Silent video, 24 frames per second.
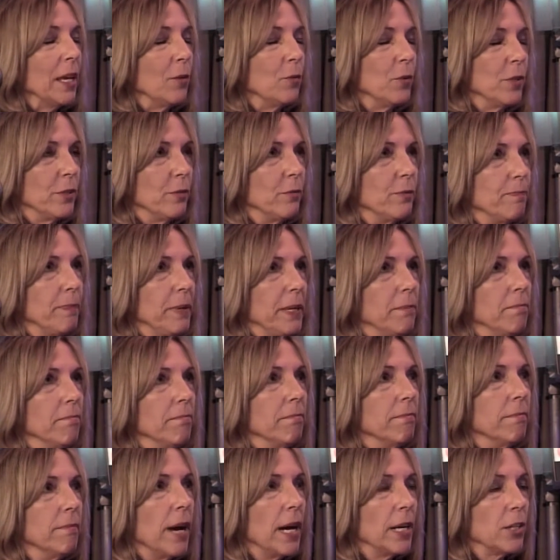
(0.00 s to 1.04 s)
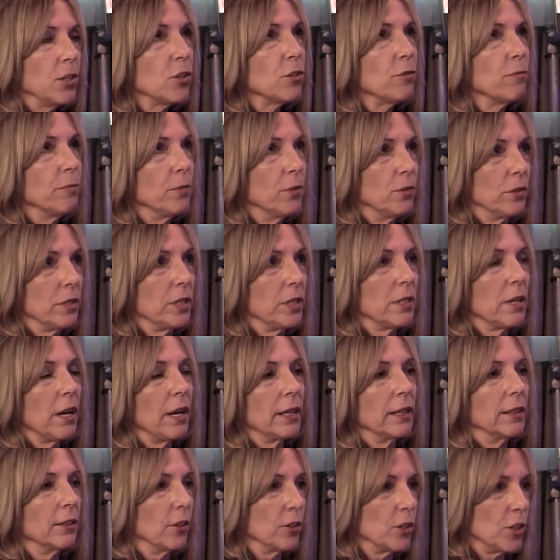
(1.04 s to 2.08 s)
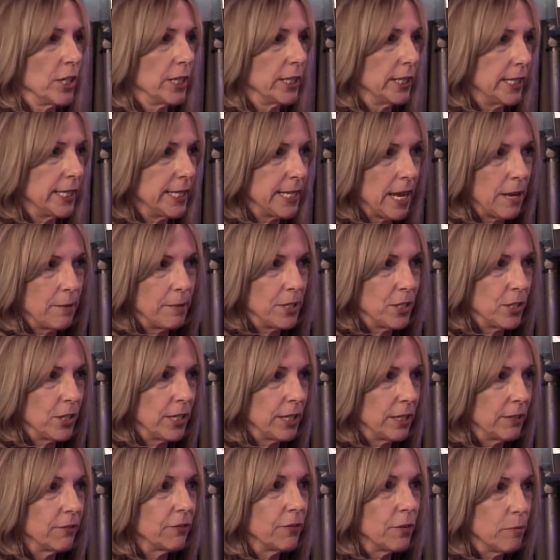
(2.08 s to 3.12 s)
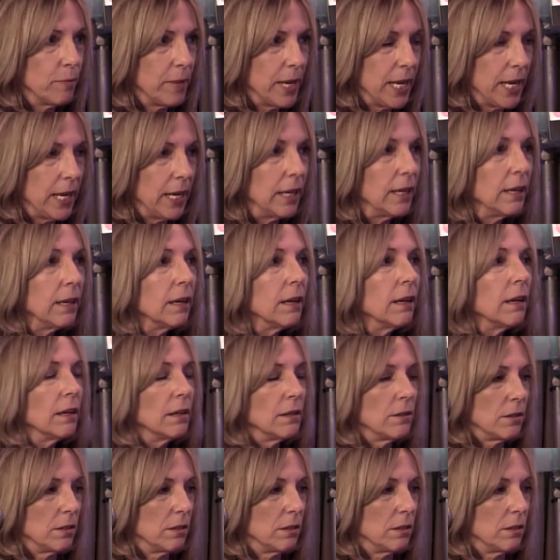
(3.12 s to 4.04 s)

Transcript: It would be much more psychologically damaging for me